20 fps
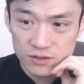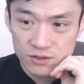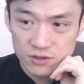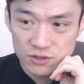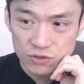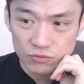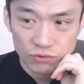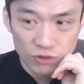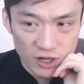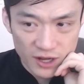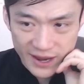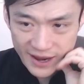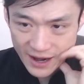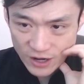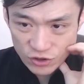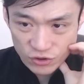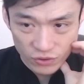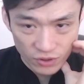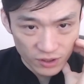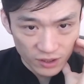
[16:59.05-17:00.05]
to really
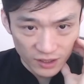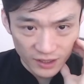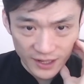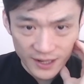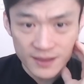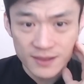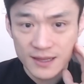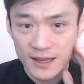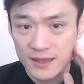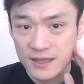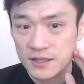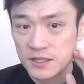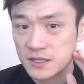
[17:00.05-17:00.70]
drill in that this